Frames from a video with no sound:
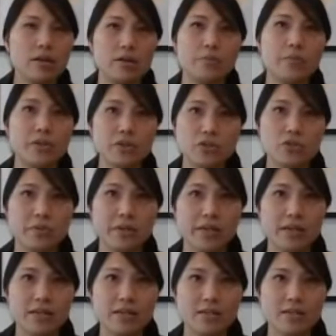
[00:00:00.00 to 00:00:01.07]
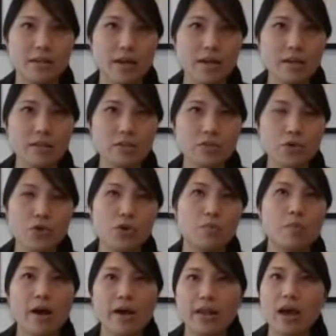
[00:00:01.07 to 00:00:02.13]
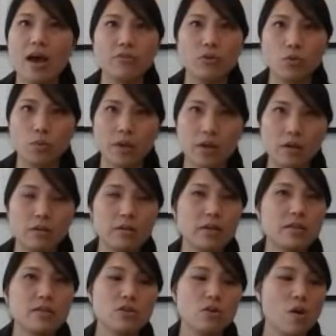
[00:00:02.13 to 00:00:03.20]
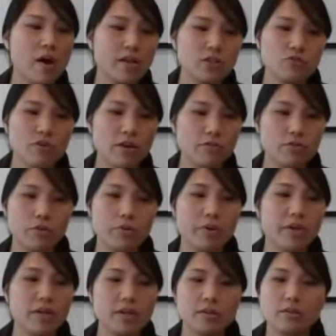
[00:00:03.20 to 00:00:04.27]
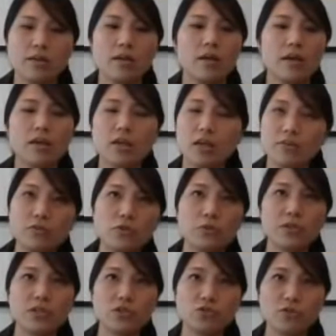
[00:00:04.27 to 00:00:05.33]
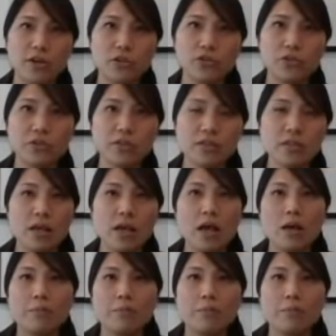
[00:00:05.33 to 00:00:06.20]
in administering an estate. So you might have a will, it's quite straightforward, it gives you instructions,